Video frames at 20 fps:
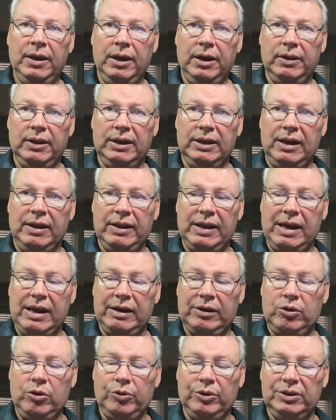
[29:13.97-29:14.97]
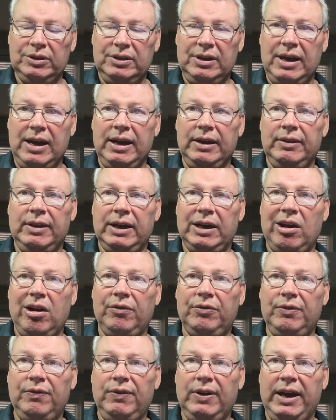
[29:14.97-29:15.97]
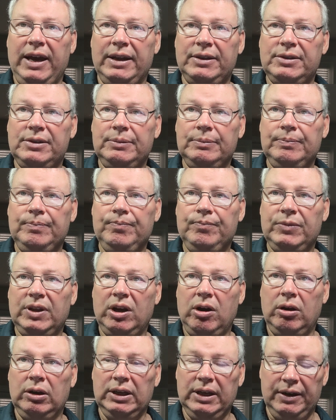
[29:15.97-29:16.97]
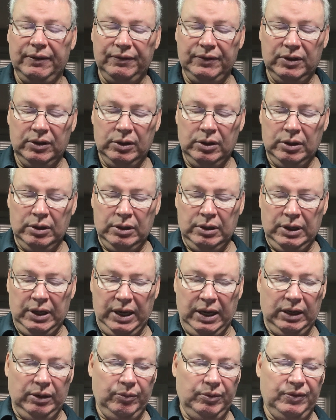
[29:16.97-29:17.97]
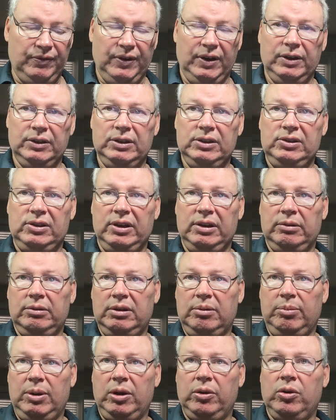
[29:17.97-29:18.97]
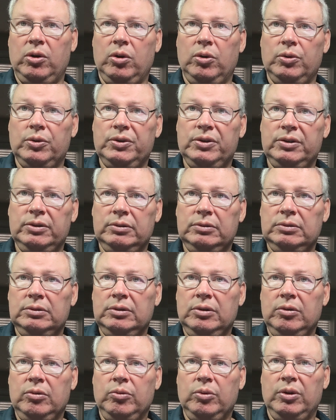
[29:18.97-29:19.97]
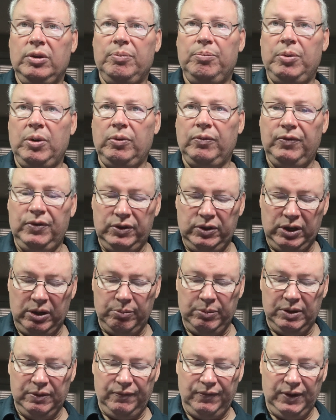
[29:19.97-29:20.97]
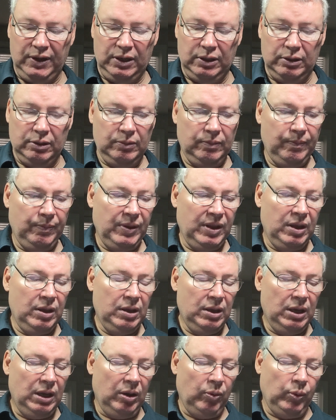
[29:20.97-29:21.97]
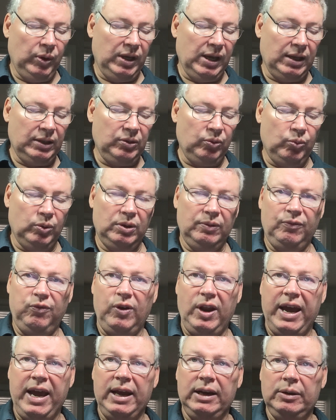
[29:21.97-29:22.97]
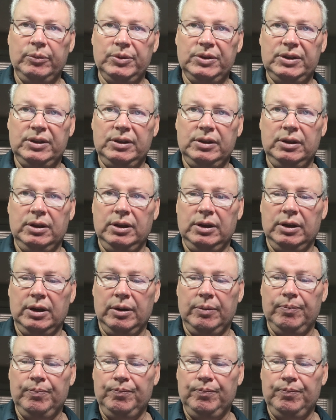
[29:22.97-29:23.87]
and then on the outgoing tide, they got off the flats. They all left. And it was very distinct, the blowholes where the bonefish had been feeding. And we got to one flat, it was the